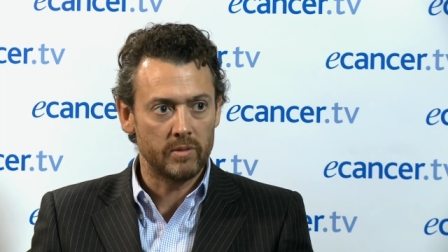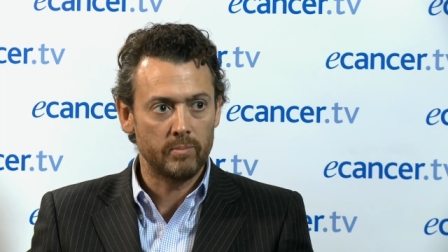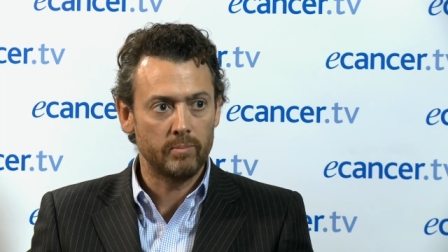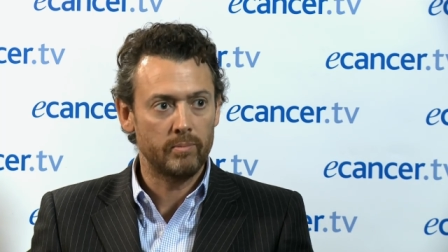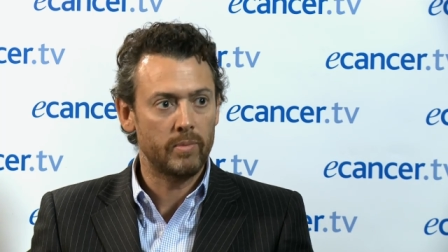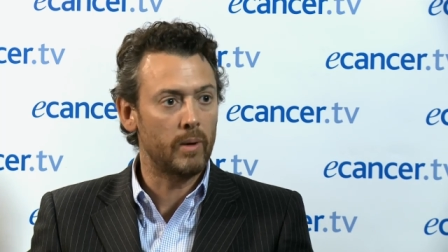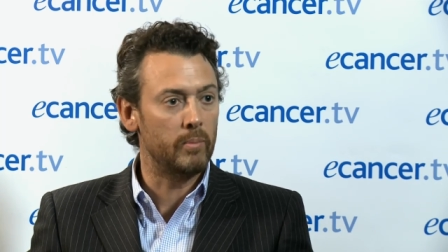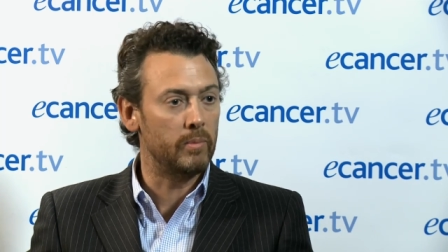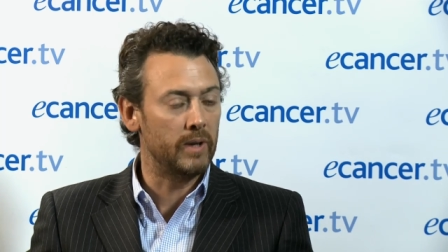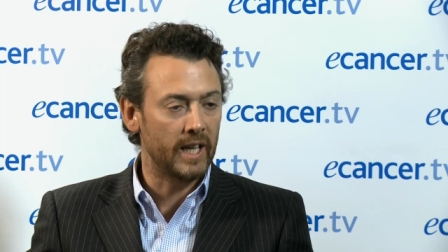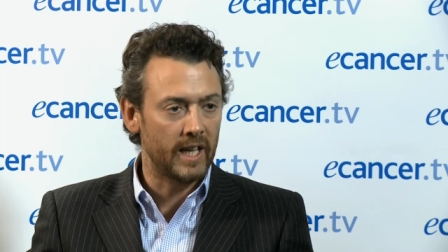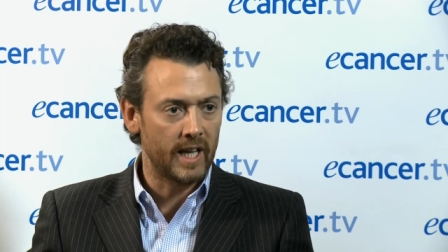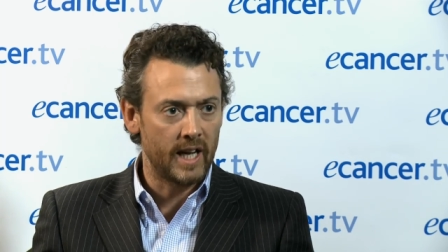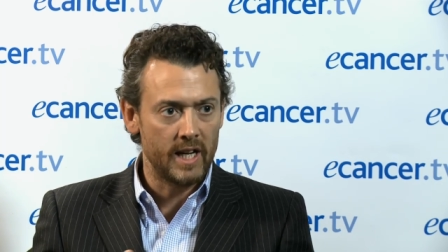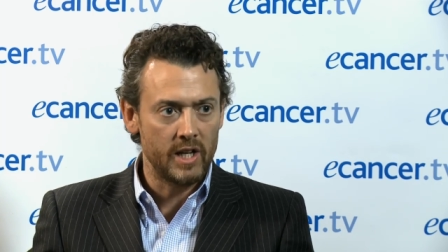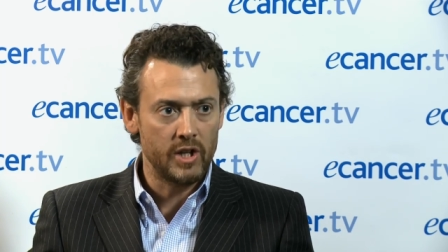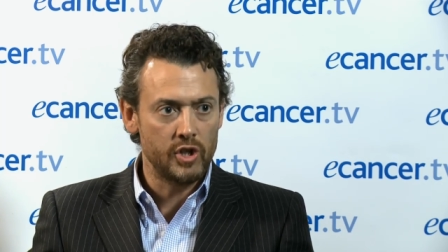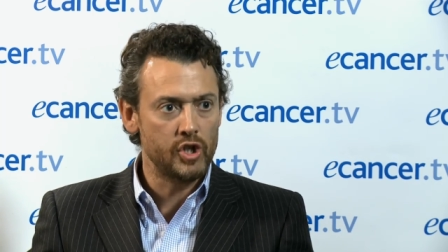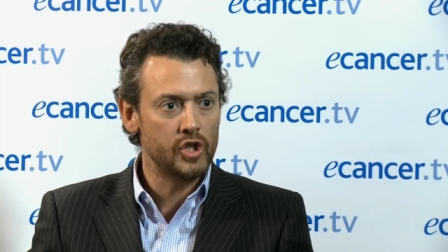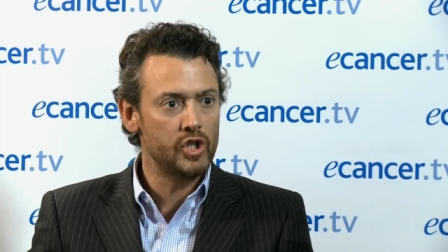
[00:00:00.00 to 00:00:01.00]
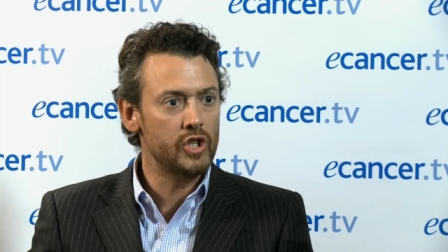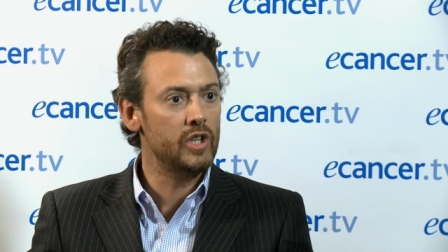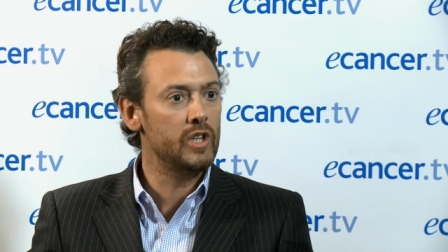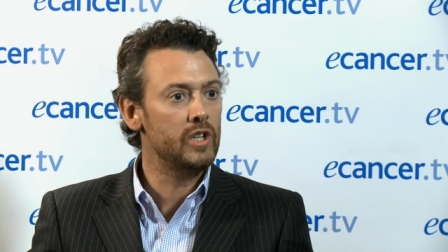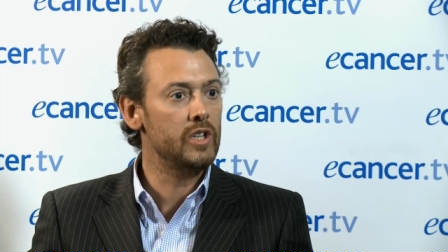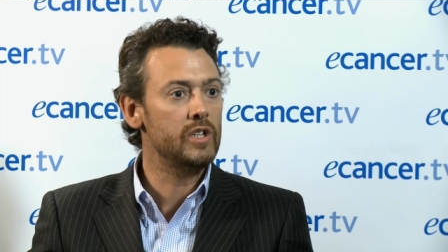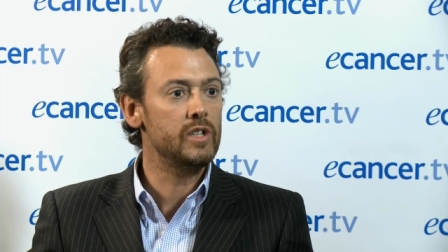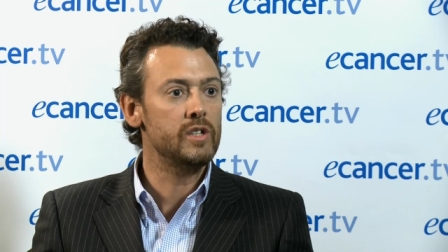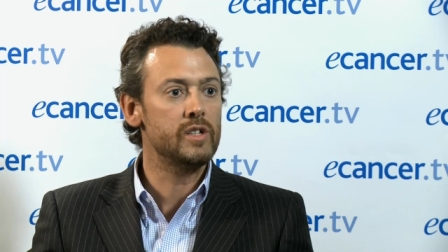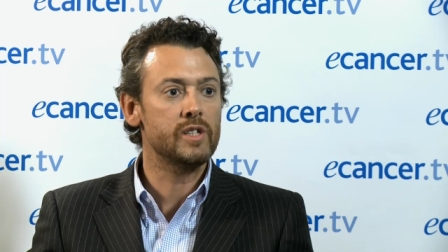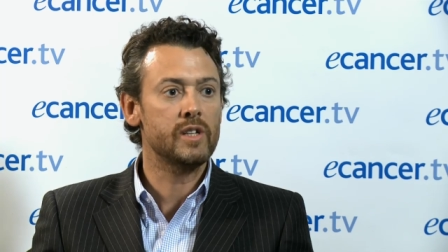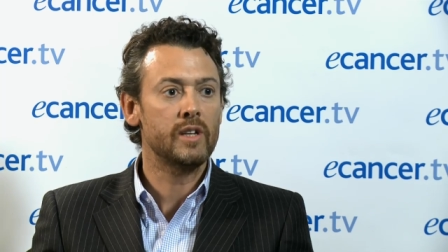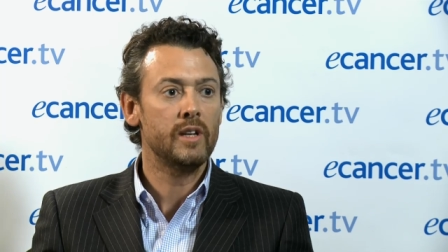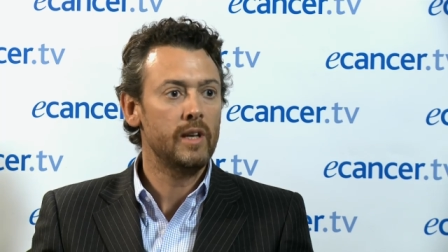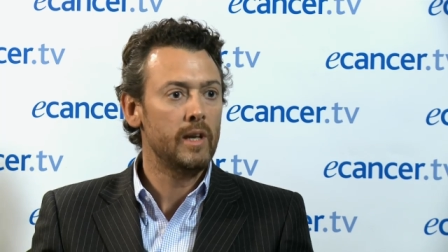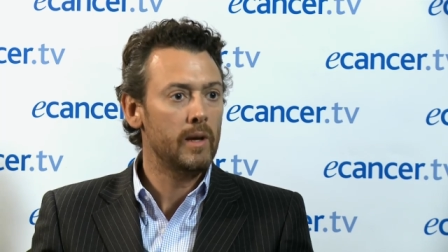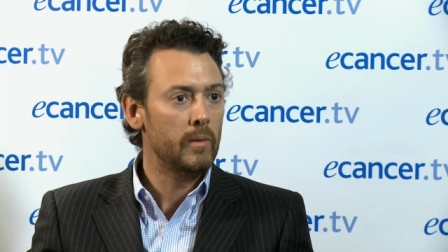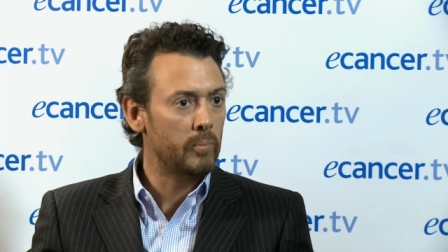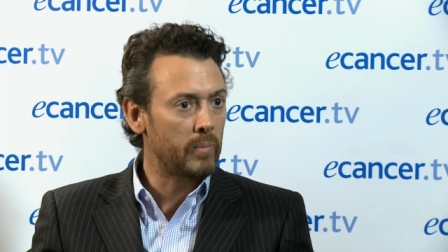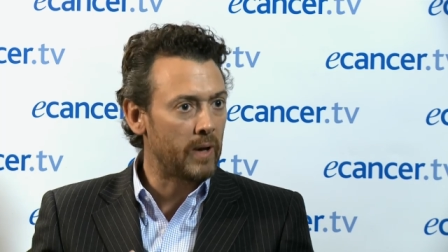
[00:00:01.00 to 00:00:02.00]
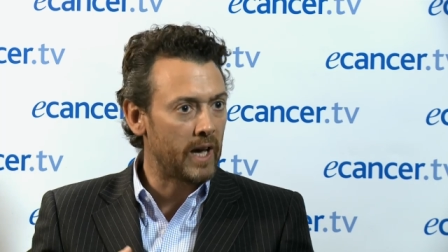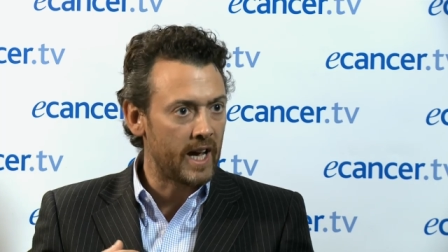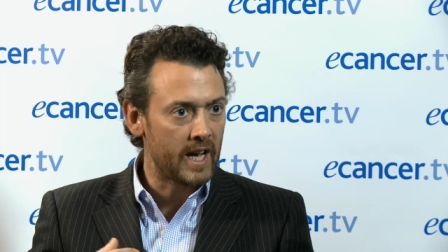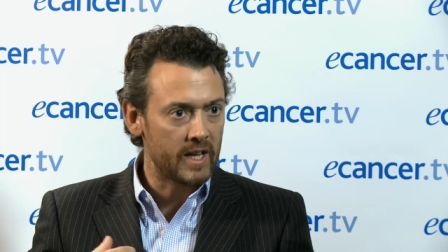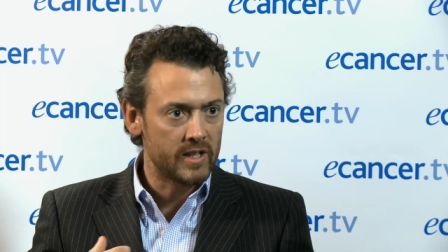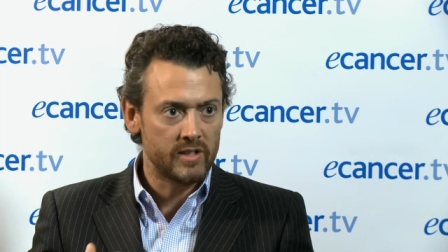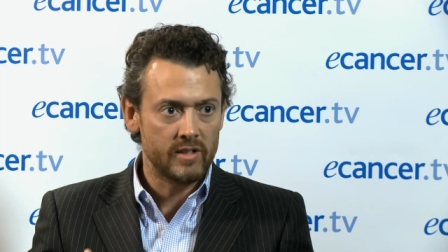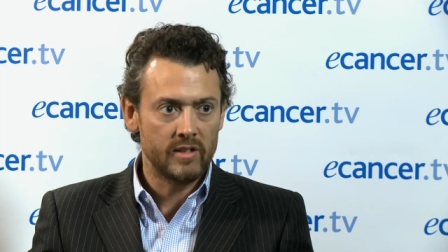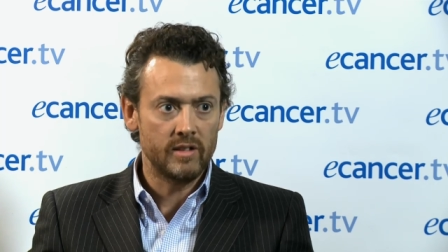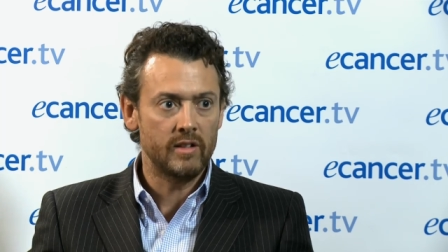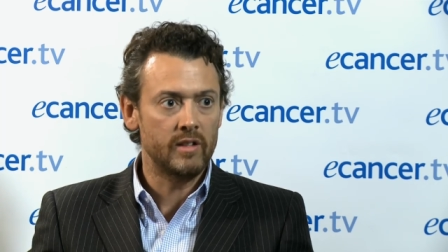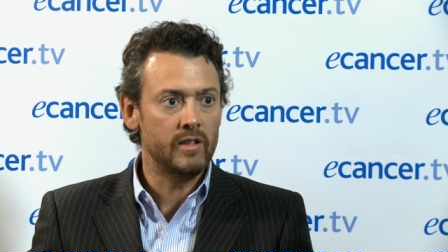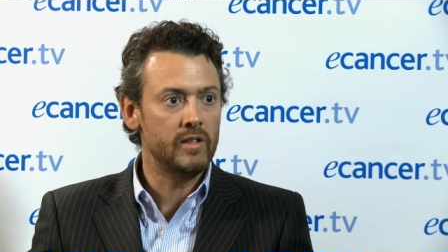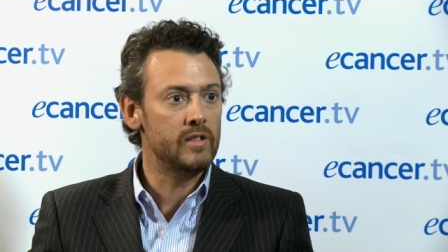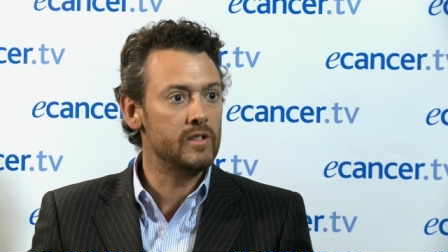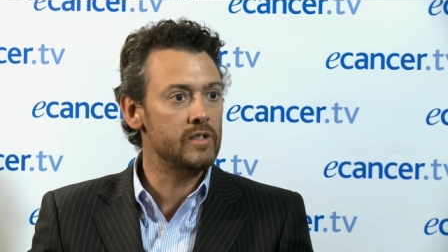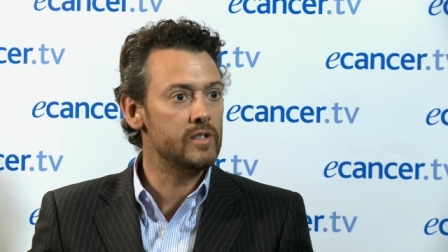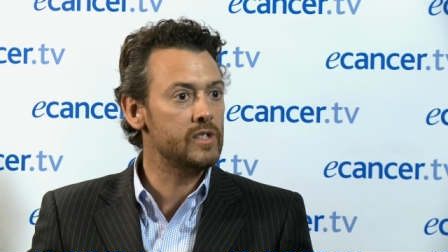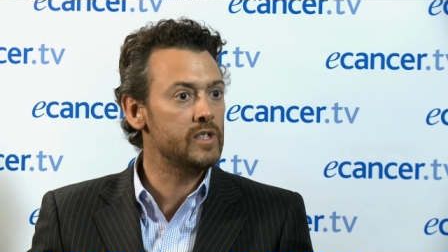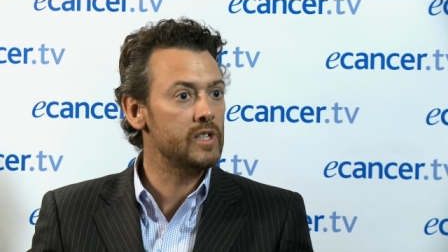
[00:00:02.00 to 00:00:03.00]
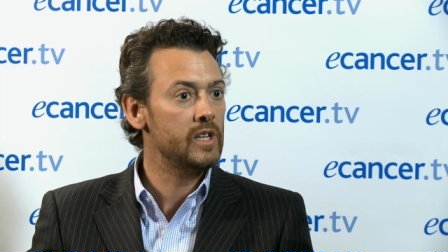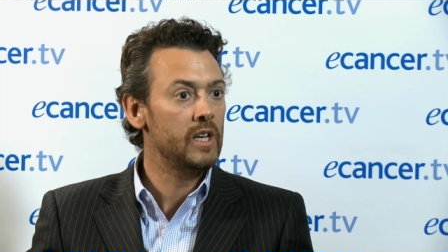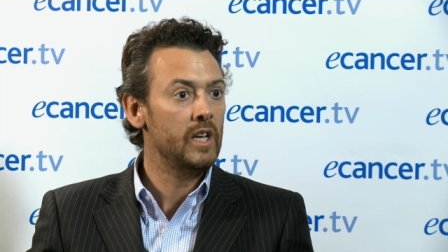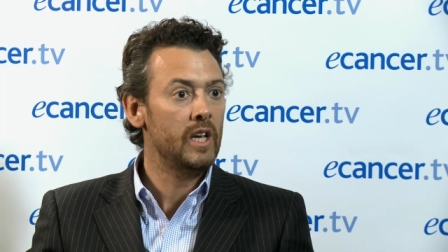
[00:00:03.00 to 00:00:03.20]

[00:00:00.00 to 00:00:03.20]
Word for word: publications, patterns,